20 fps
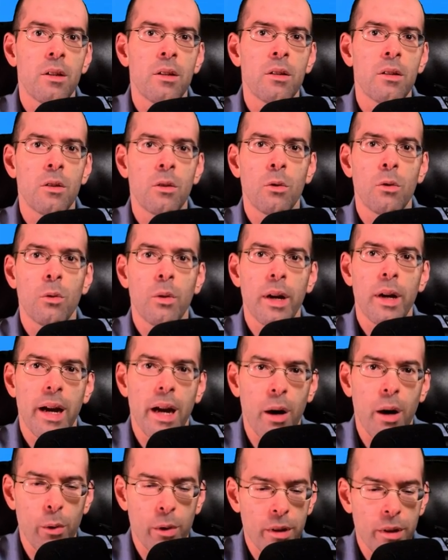So
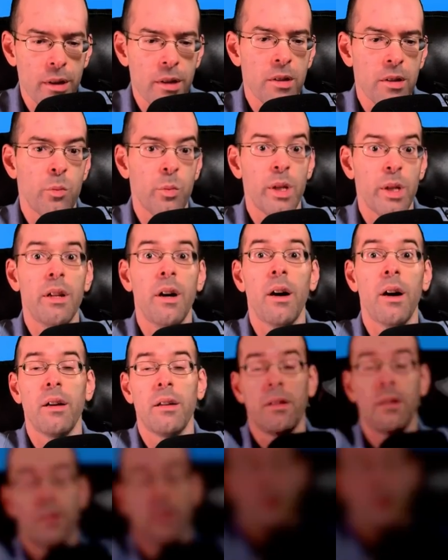how would this be done?